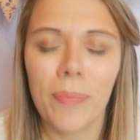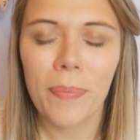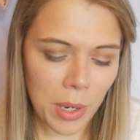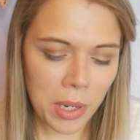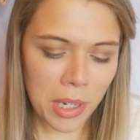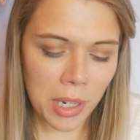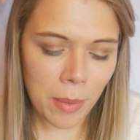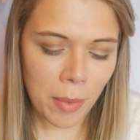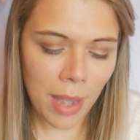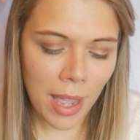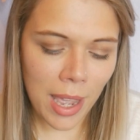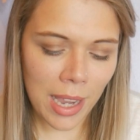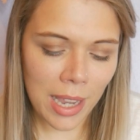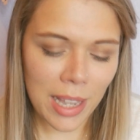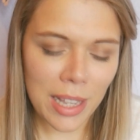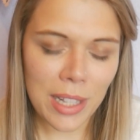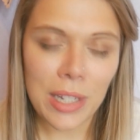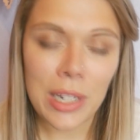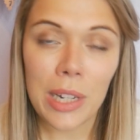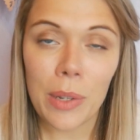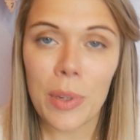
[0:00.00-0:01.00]
Question number 8
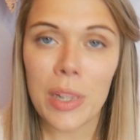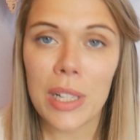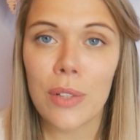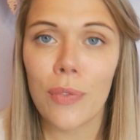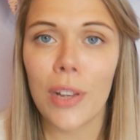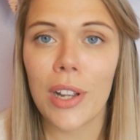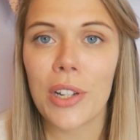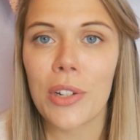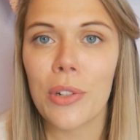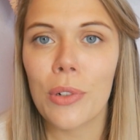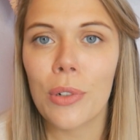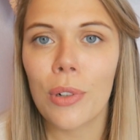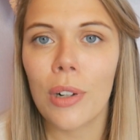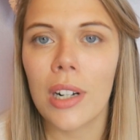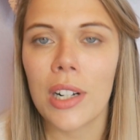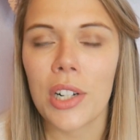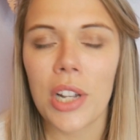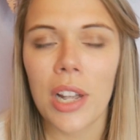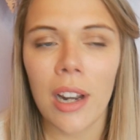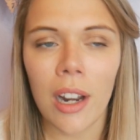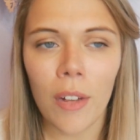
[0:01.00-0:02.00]
is newest fictional
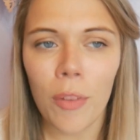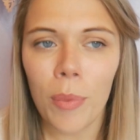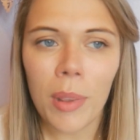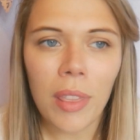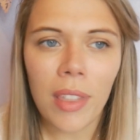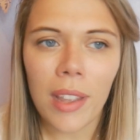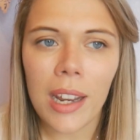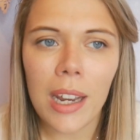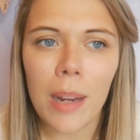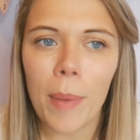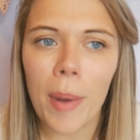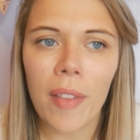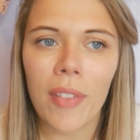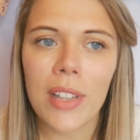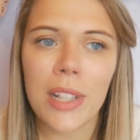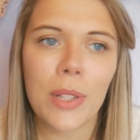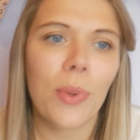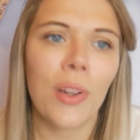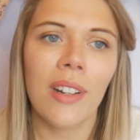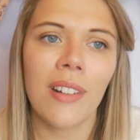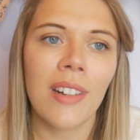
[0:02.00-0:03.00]
crush, and I've been thinking about
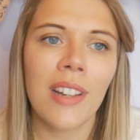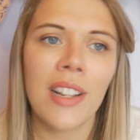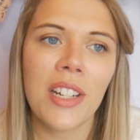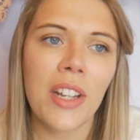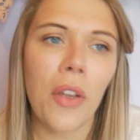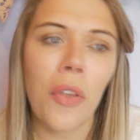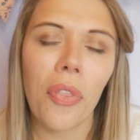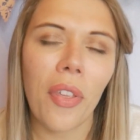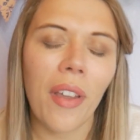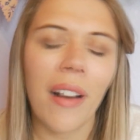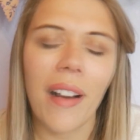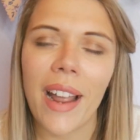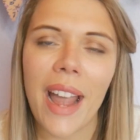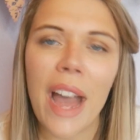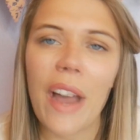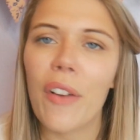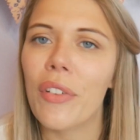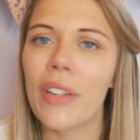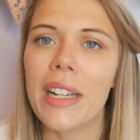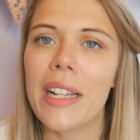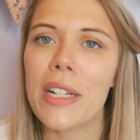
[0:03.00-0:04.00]
this one and I don't think I
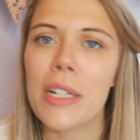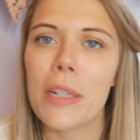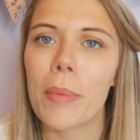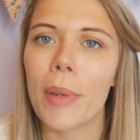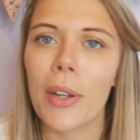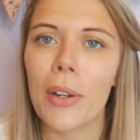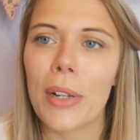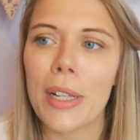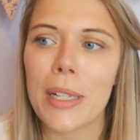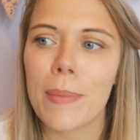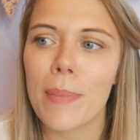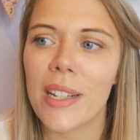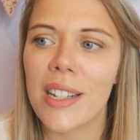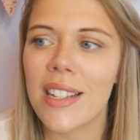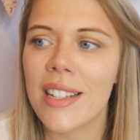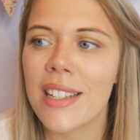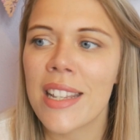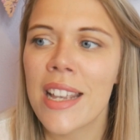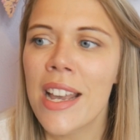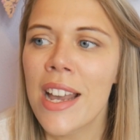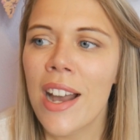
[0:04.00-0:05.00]
have any, to be honest,
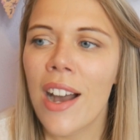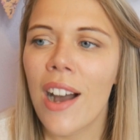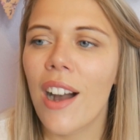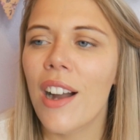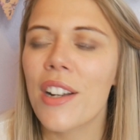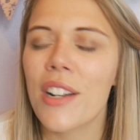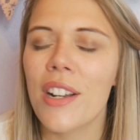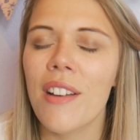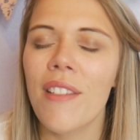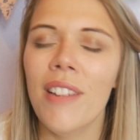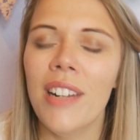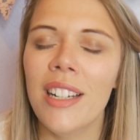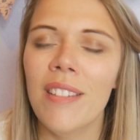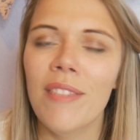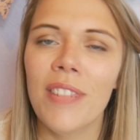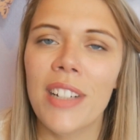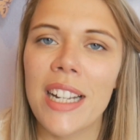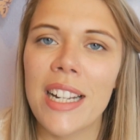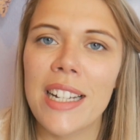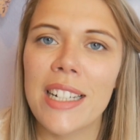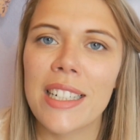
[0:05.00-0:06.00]
because I don't really
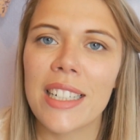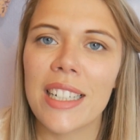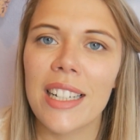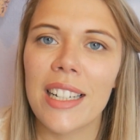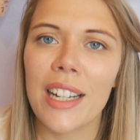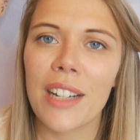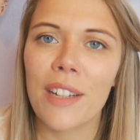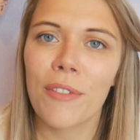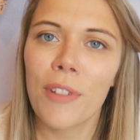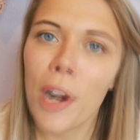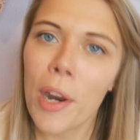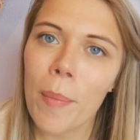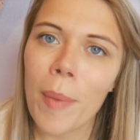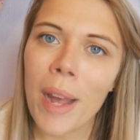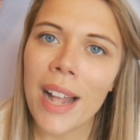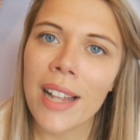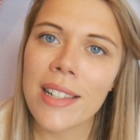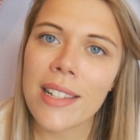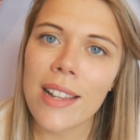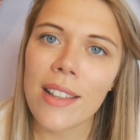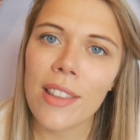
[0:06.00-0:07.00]
read like
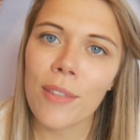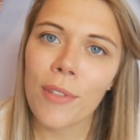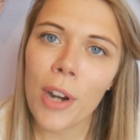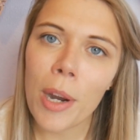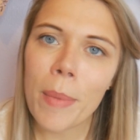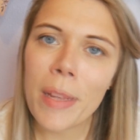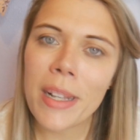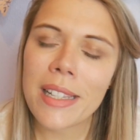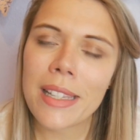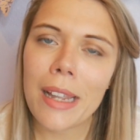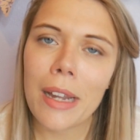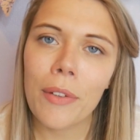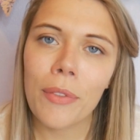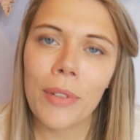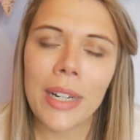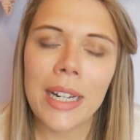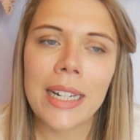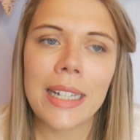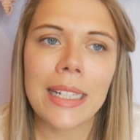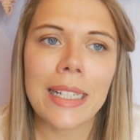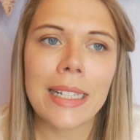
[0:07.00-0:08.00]
romance, and the romance that I
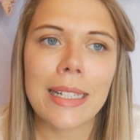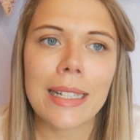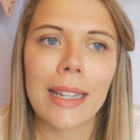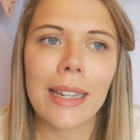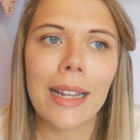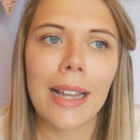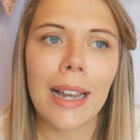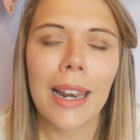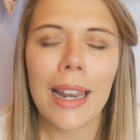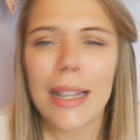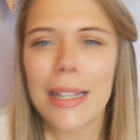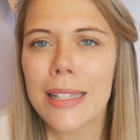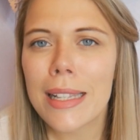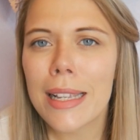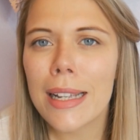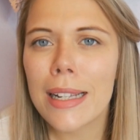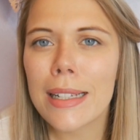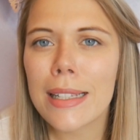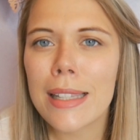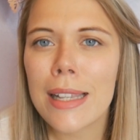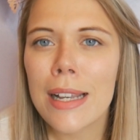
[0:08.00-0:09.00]
read is like
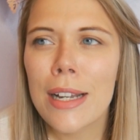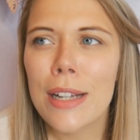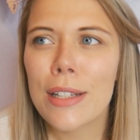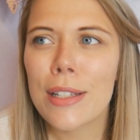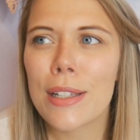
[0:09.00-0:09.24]
classics.